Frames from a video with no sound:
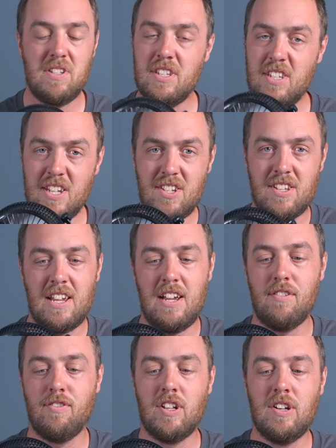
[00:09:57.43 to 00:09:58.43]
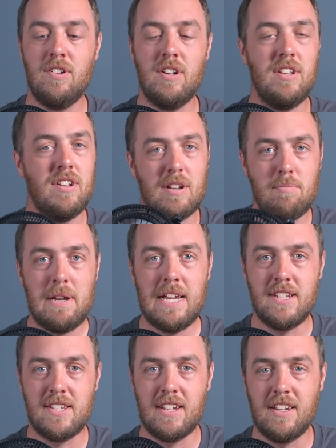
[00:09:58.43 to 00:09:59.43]
decent airflow, not
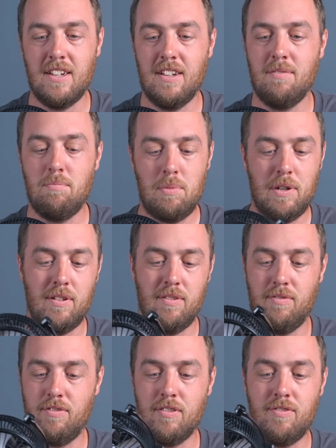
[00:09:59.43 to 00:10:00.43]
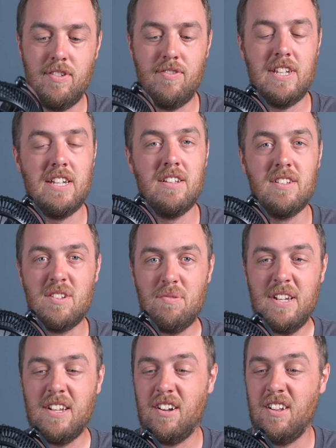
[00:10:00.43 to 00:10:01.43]
amazing, but for $15 to
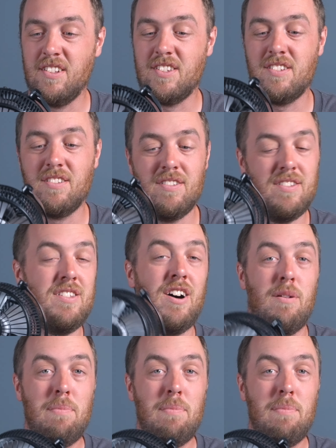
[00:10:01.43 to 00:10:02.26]
$20, not